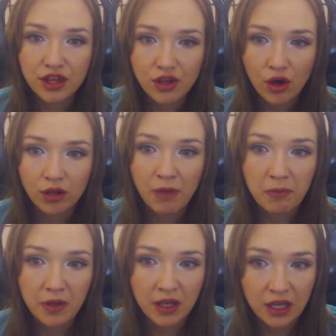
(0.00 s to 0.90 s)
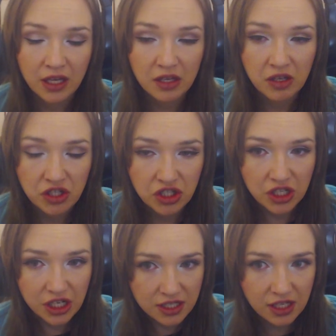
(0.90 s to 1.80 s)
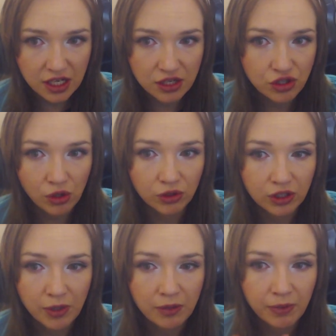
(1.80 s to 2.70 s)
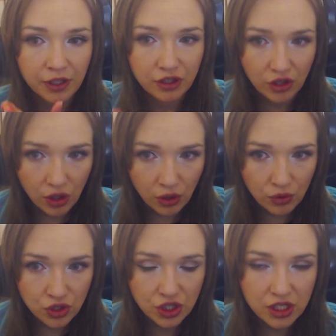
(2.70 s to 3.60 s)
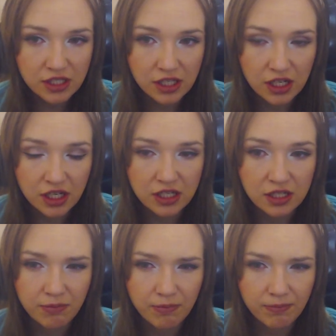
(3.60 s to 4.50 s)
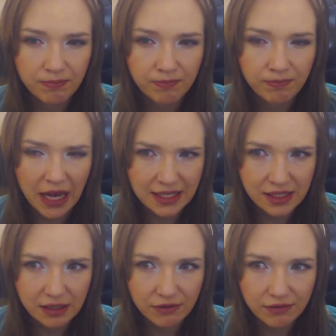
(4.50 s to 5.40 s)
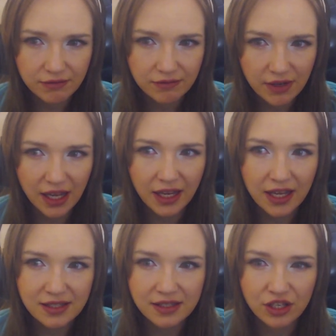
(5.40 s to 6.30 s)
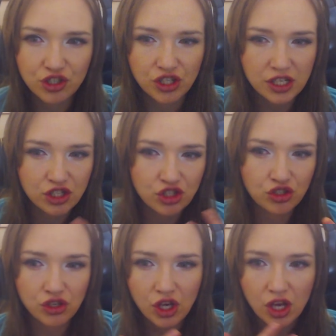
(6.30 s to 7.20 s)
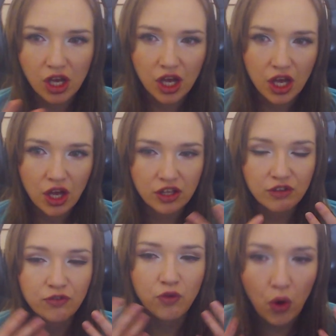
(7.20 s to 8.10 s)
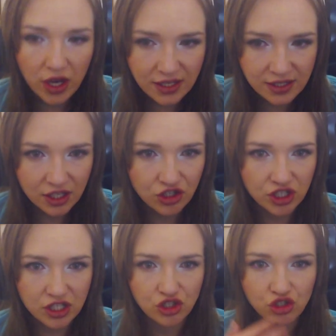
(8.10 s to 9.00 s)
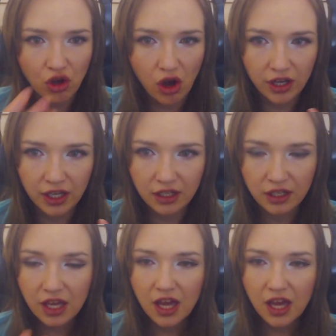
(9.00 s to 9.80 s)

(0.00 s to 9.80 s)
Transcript: I thought maybe she is his ultimate, but no, she's his passive. I guess that she's the voice that she's talking.